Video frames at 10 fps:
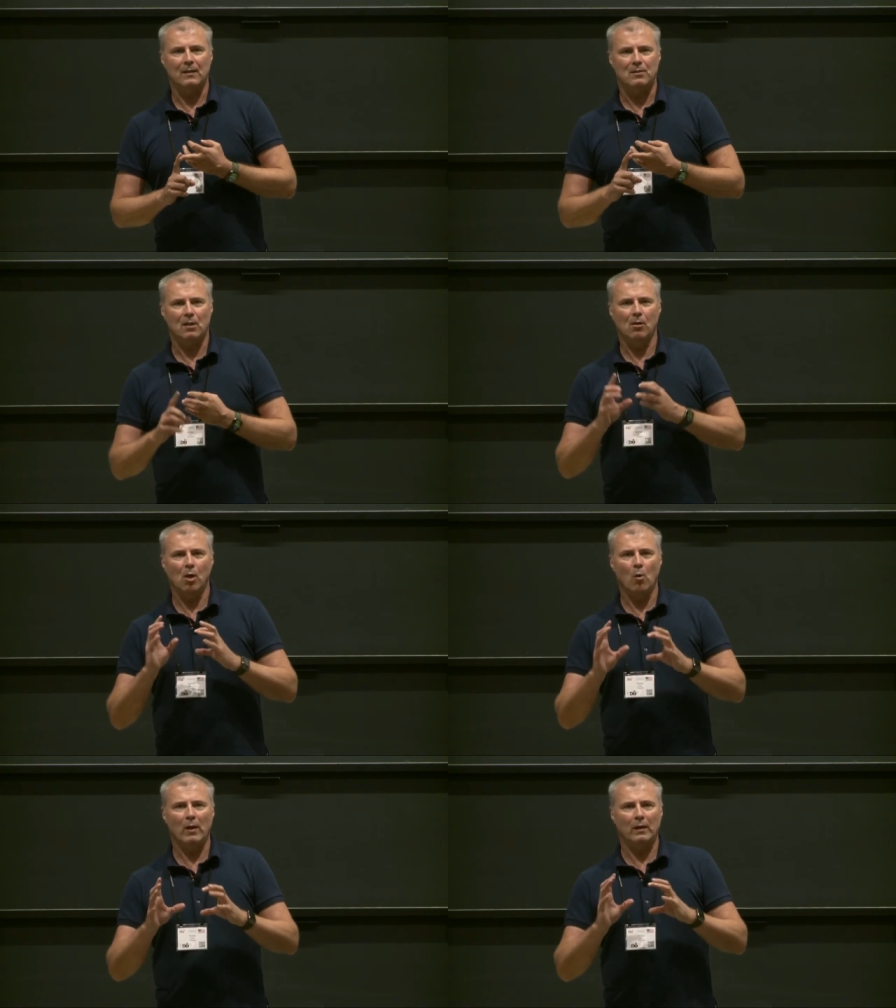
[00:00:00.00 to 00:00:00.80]
as a
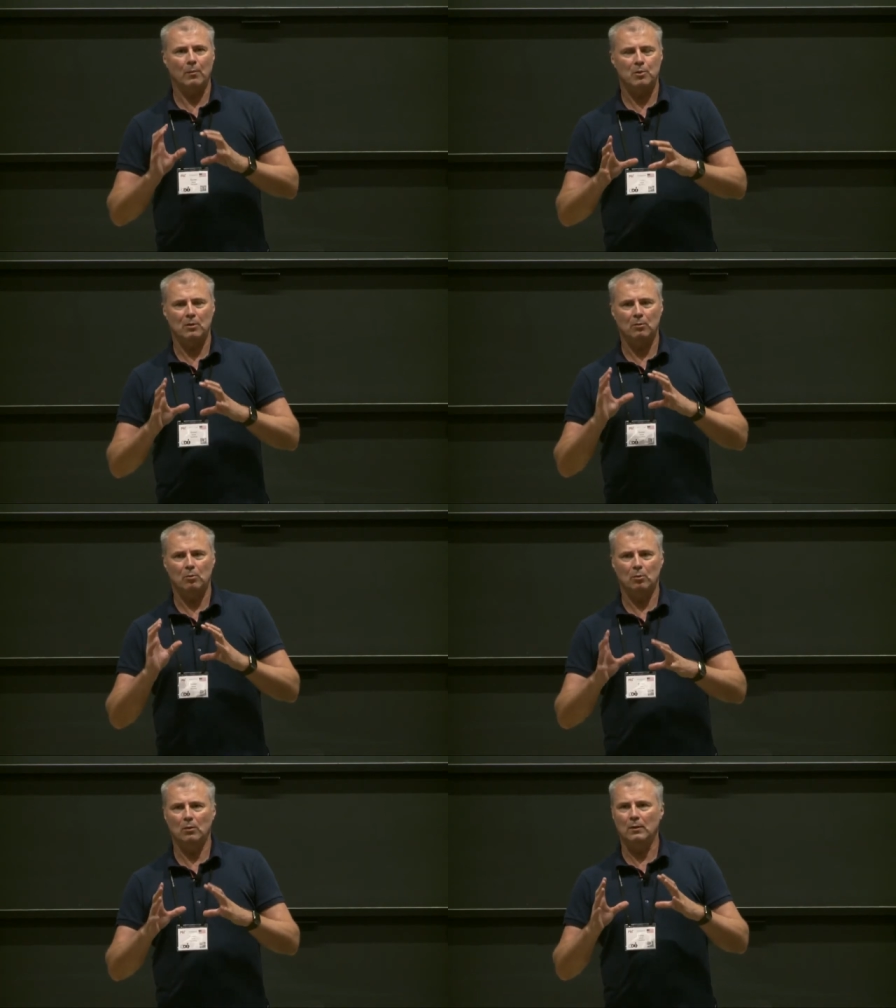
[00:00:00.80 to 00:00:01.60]
low adoption
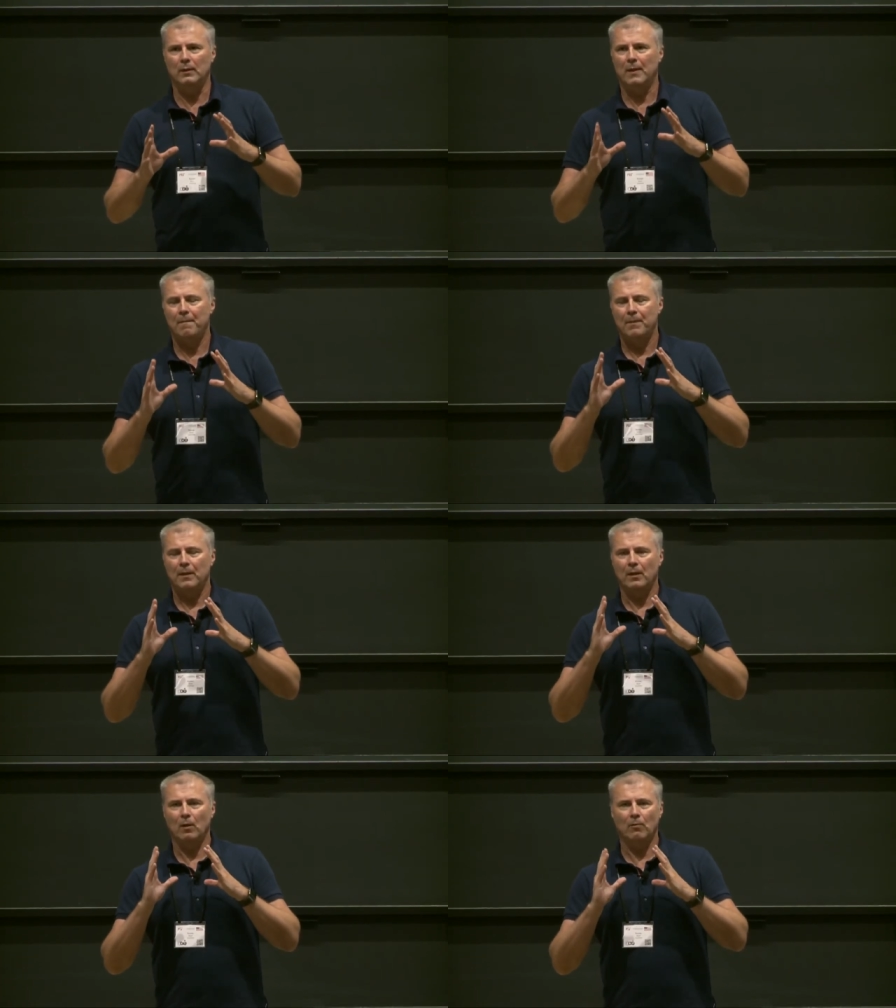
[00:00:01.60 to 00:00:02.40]
tool,
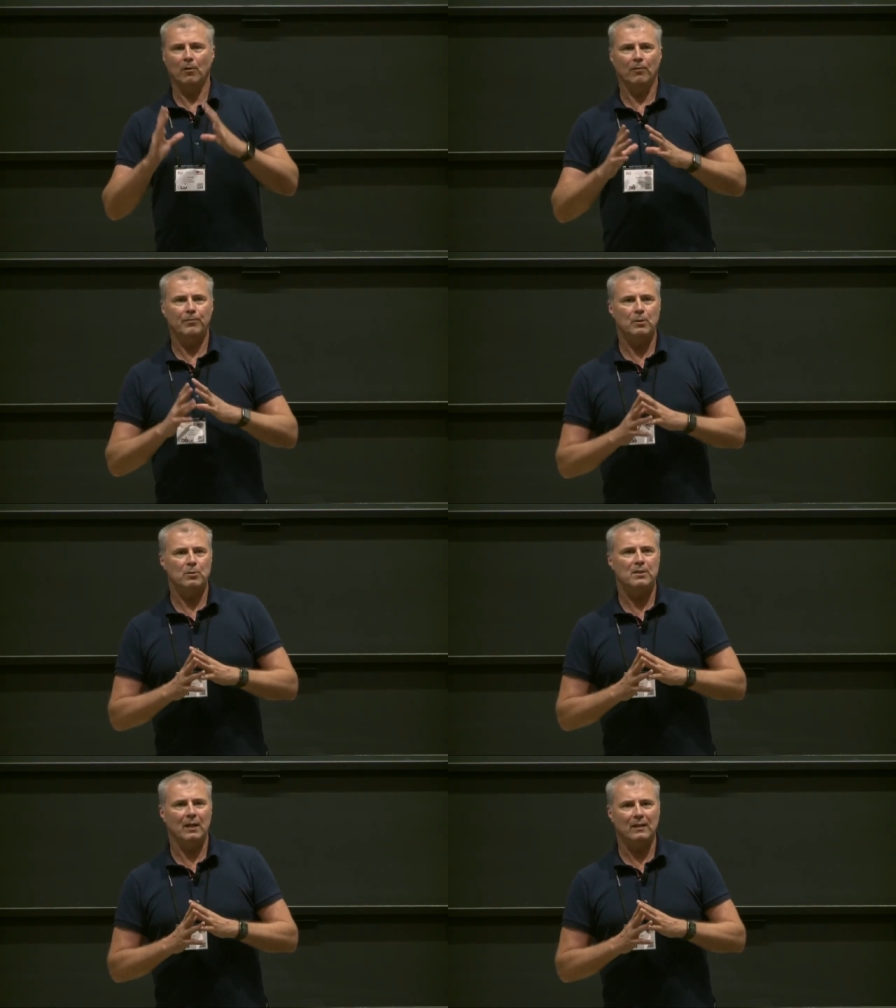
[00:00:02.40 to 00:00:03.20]
for few
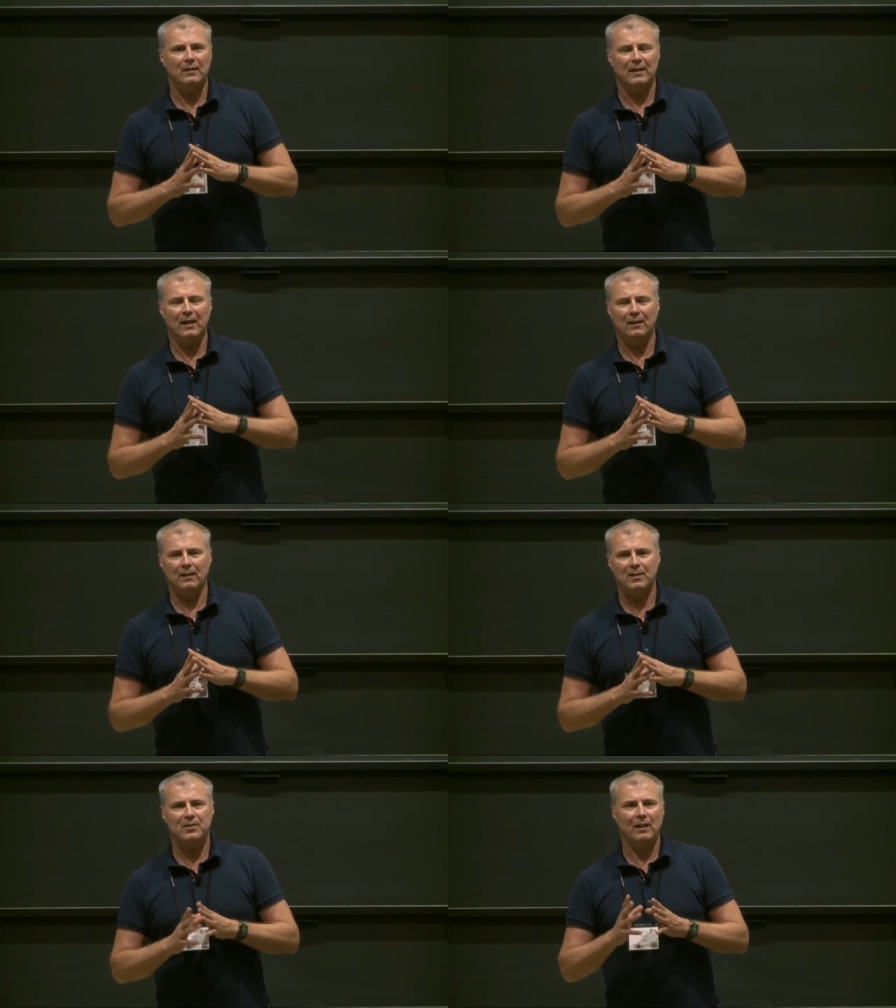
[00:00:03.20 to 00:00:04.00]
selected
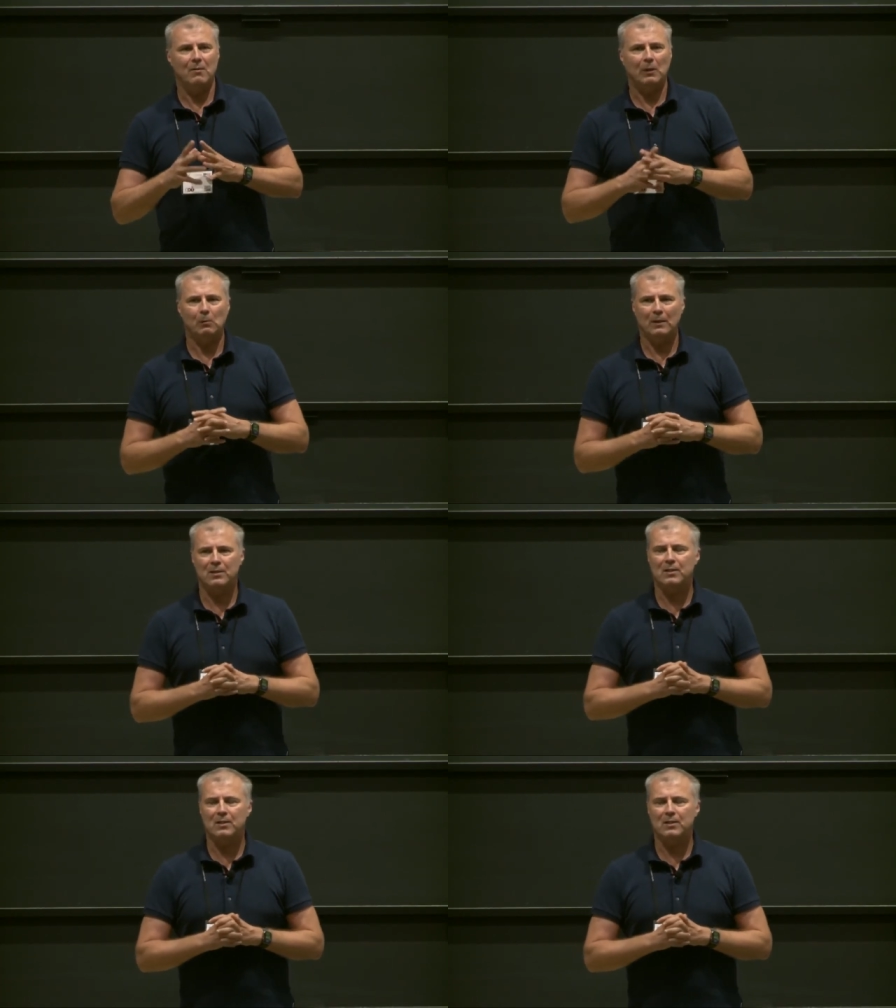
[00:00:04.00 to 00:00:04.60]
analysts, and everyone